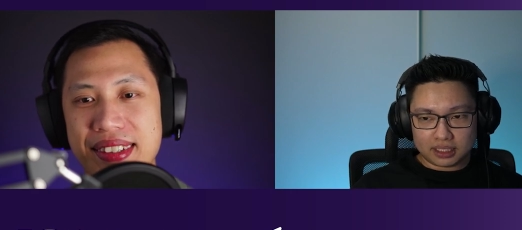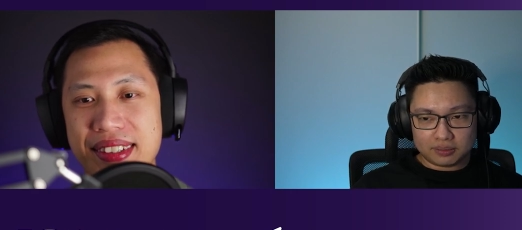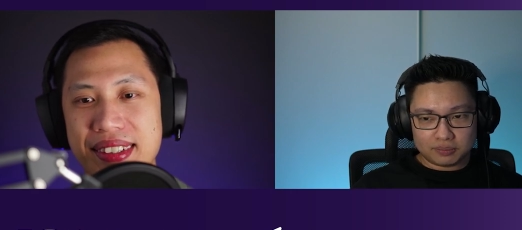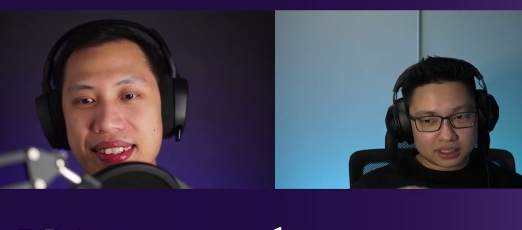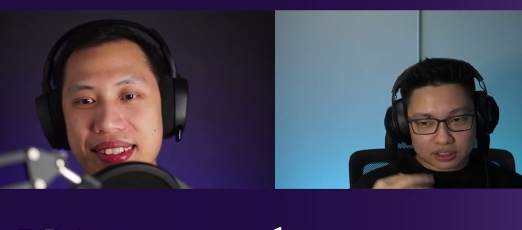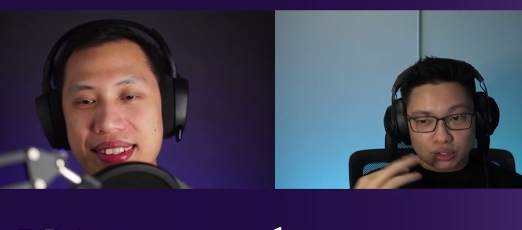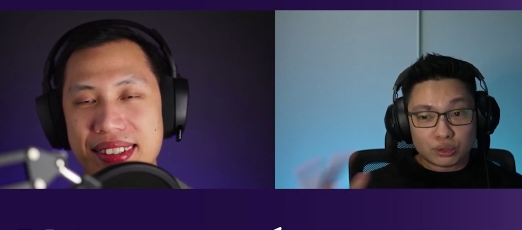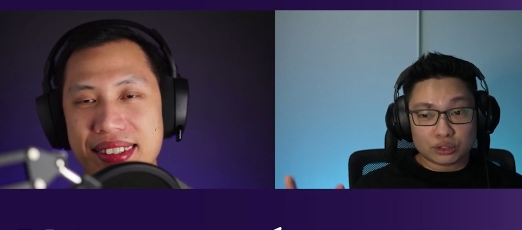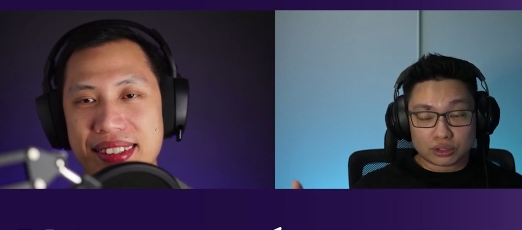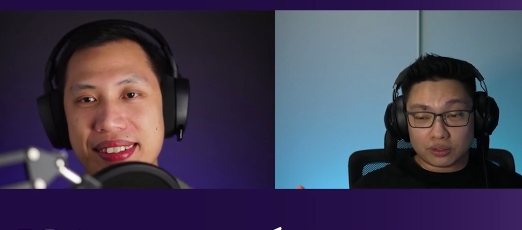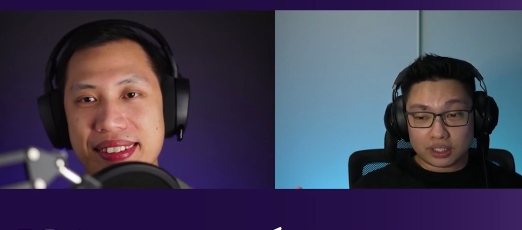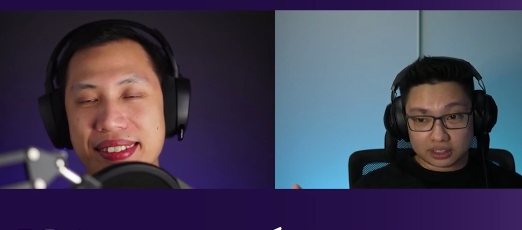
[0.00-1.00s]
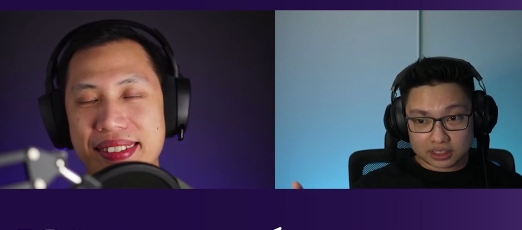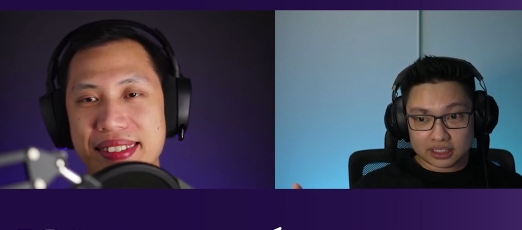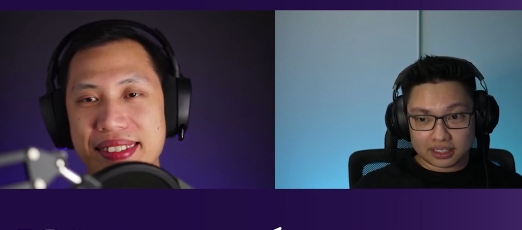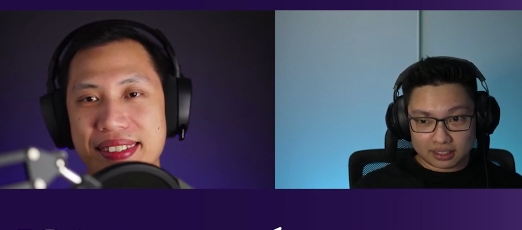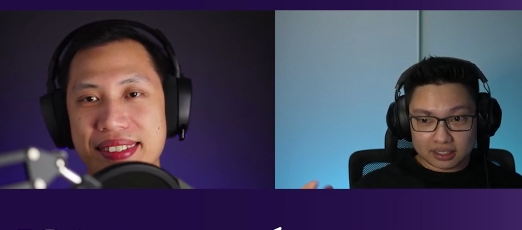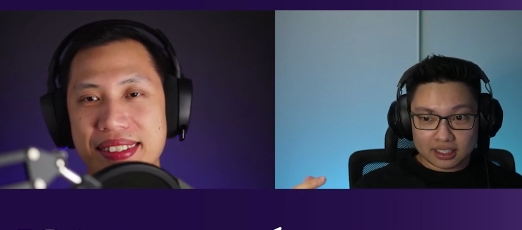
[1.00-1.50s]
Speaker 1: it was in cold storage.
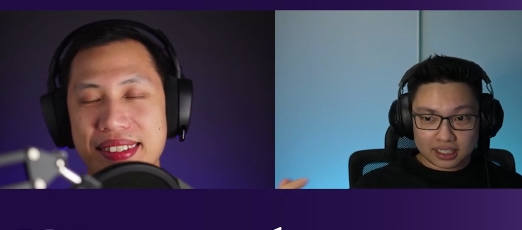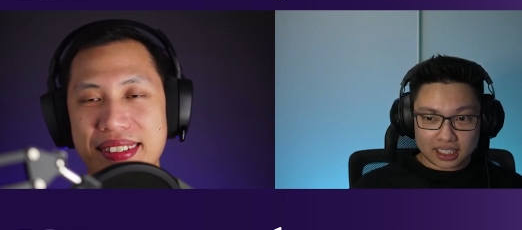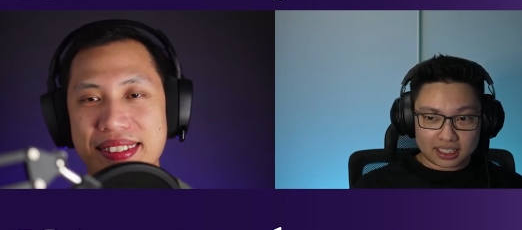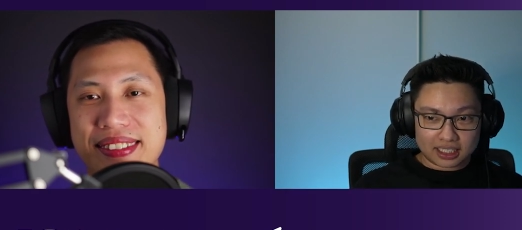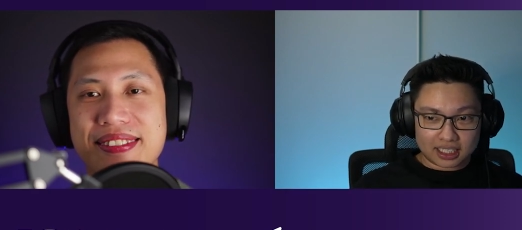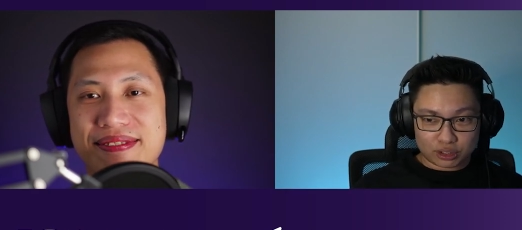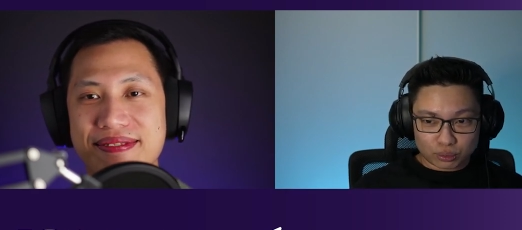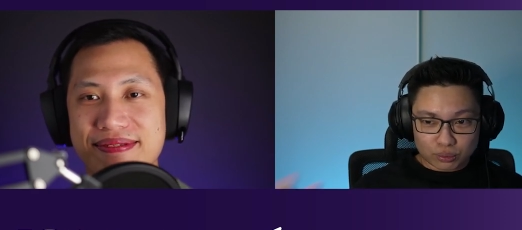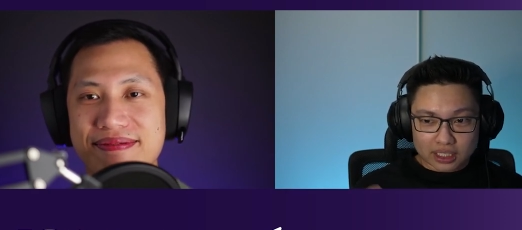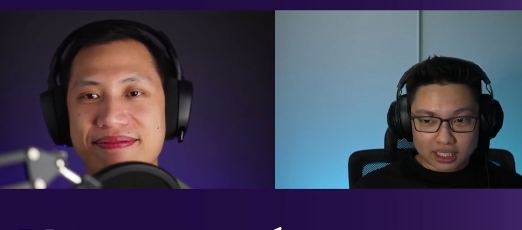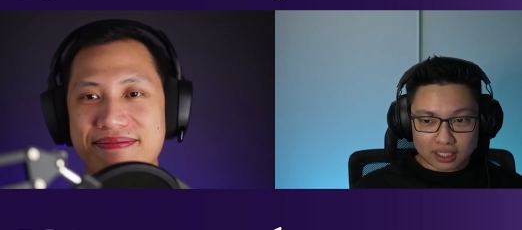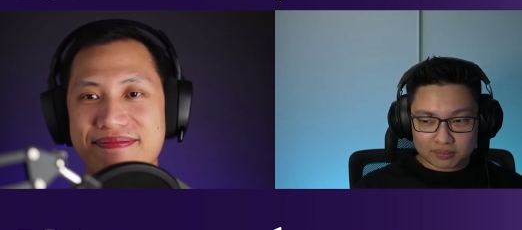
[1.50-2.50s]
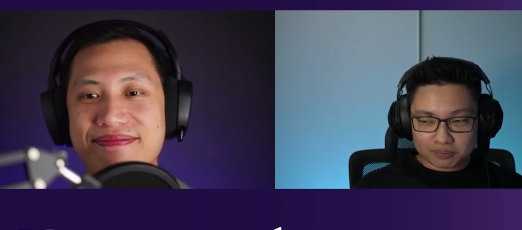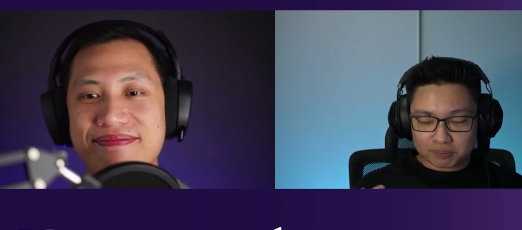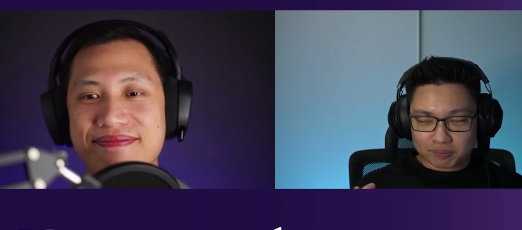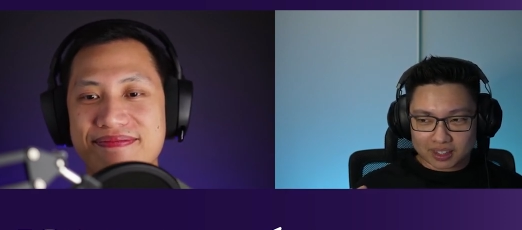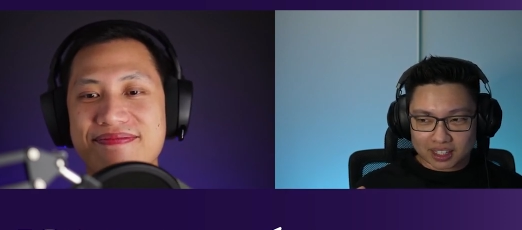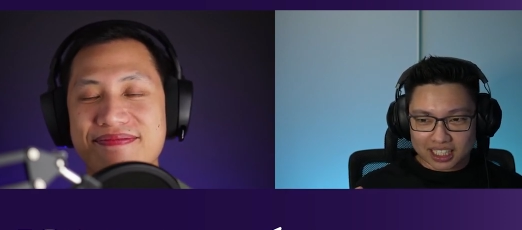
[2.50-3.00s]
And then I took it out.
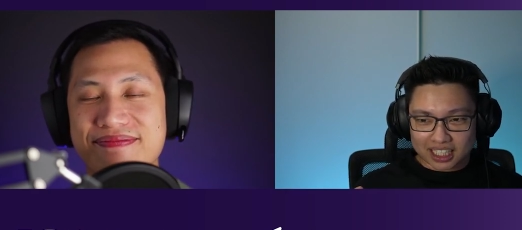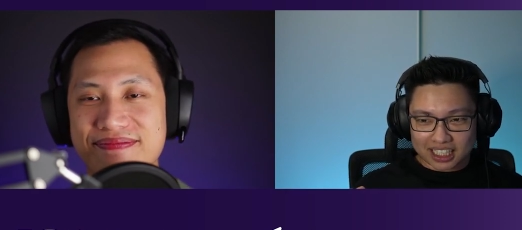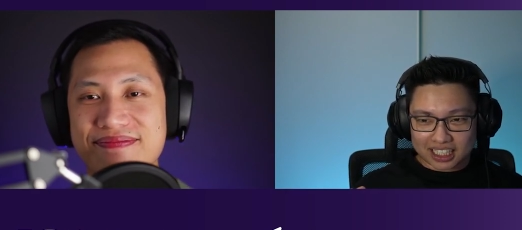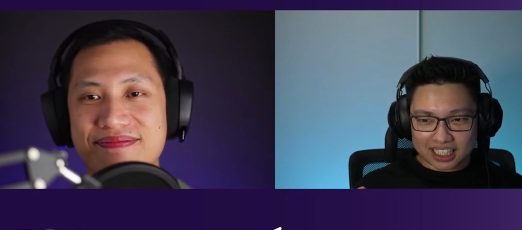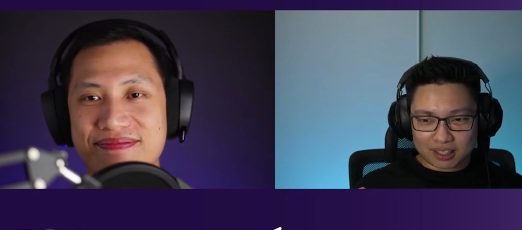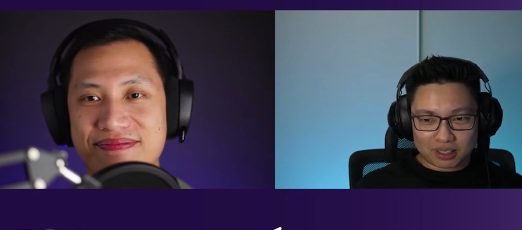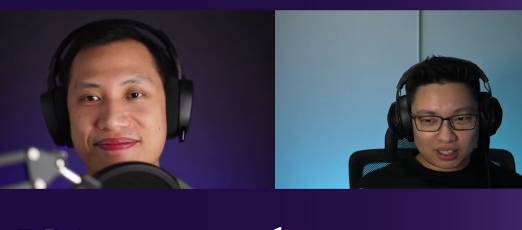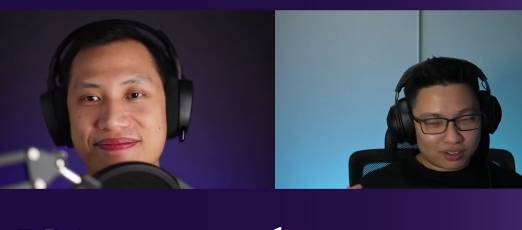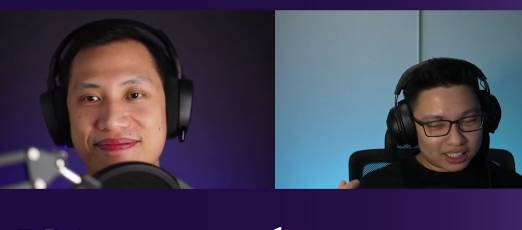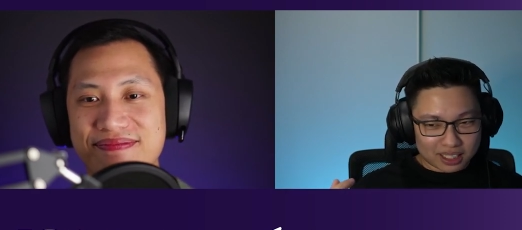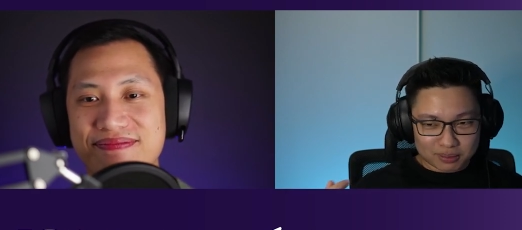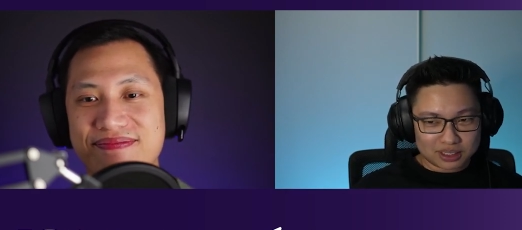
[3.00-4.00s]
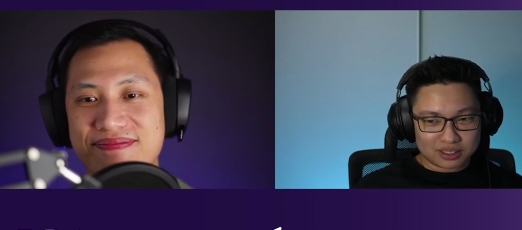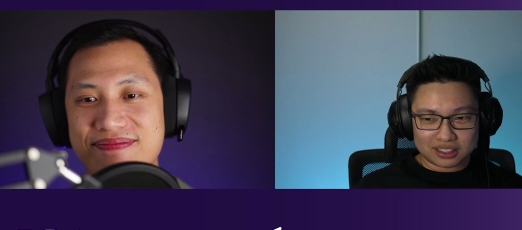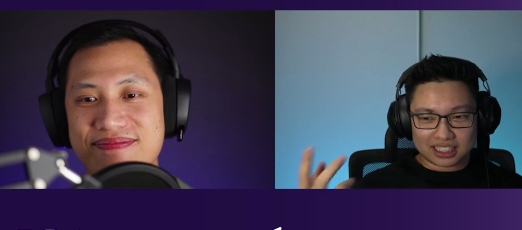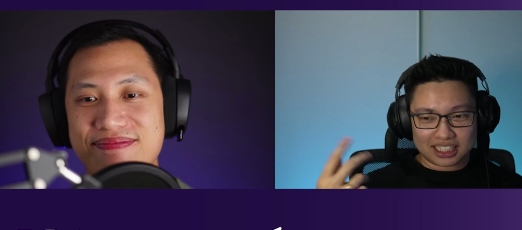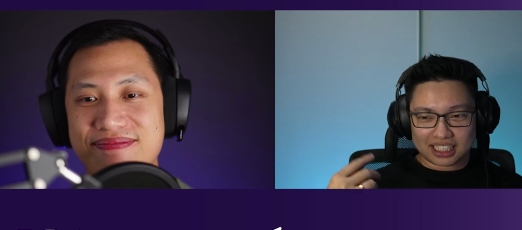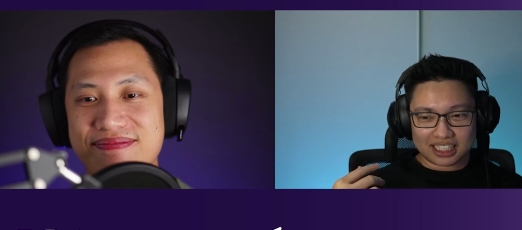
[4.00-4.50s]
And then I'm like, okay, I'm just going to
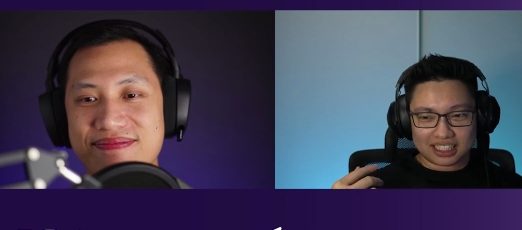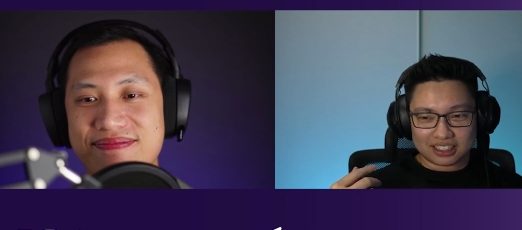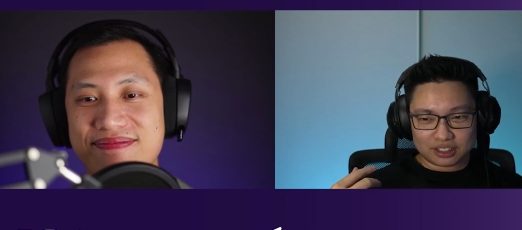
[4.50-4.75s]
take like